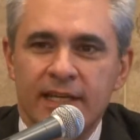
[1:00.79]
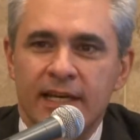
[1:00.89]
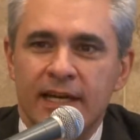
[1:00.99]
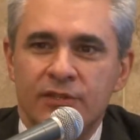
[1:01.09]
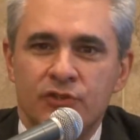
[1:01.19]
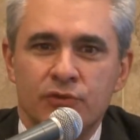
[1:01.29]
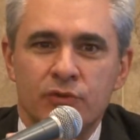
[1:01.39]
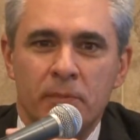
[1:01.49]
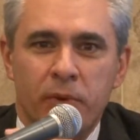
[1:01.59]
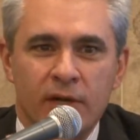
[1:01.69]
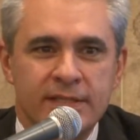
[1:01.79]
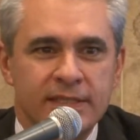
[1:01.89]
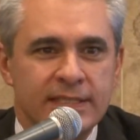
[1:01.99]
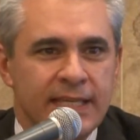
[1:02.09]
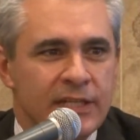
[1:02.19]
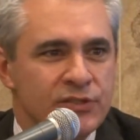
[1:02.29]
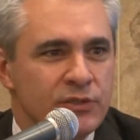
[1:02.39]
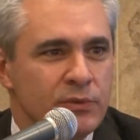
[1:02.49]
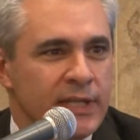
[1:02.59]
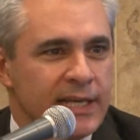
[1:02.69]
uh, through a policy
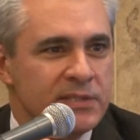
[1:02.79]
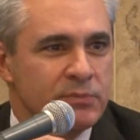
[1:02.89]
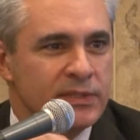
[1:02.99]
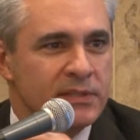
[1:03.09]
discussion with experts,